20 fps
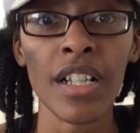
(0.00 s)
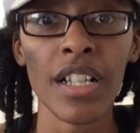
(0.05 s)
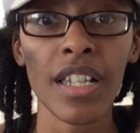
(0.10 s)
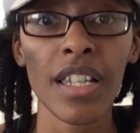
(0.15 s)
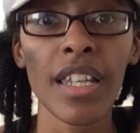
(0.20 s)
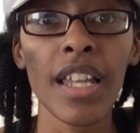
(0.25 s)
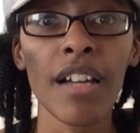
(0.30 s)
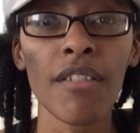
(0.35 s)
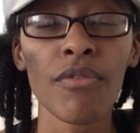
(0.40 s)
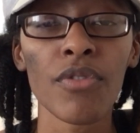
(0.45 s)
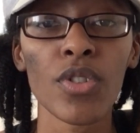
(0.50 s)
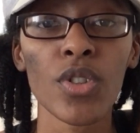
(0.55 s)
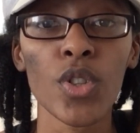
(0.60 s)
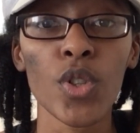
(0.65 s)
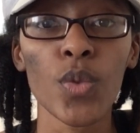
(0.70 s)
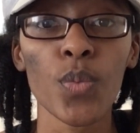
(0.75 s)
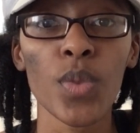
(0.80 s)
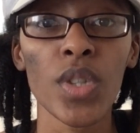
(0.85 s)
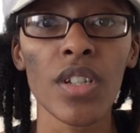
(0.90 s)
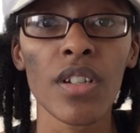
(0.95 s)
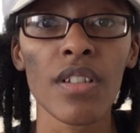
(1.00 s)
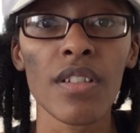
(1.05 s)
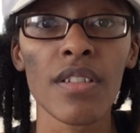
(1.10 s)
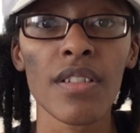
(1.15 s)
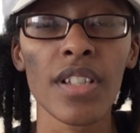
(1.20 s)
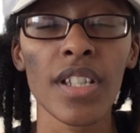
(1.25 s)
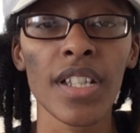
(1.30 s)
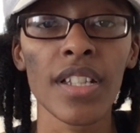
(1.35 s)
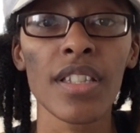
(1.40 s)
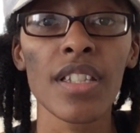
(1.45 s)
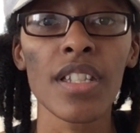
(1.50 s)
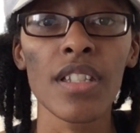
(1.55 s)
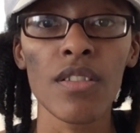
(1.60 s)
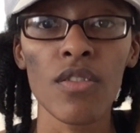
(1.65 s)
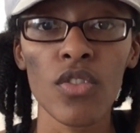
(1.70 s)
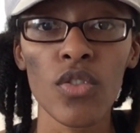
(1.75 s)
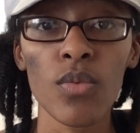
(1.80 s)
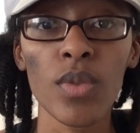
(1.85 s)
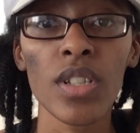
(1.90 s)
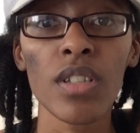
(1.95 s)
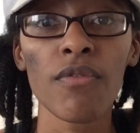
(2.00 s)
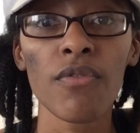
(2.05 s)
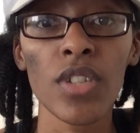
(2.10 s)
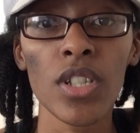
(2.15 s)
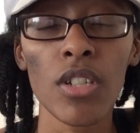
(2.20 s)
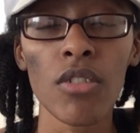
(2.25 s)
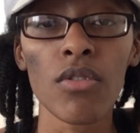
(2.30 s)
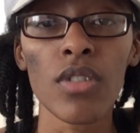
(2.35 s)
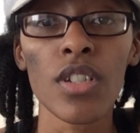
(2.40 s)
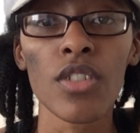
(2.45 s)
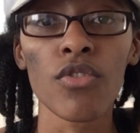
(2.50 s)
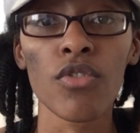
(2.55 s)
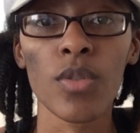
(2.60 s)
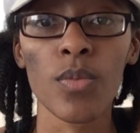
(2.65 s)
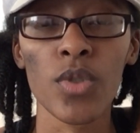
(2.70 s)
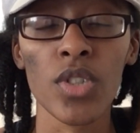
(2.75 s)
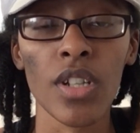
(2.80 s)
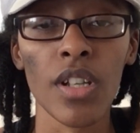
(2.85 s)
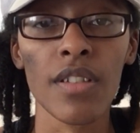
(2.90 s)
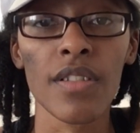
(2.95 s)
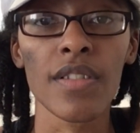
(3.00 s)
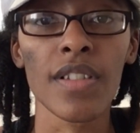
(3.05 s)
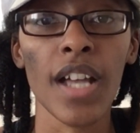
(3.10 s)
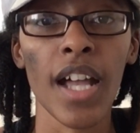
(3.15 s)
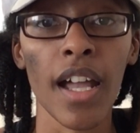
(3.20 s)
level because it deals with video descriptions,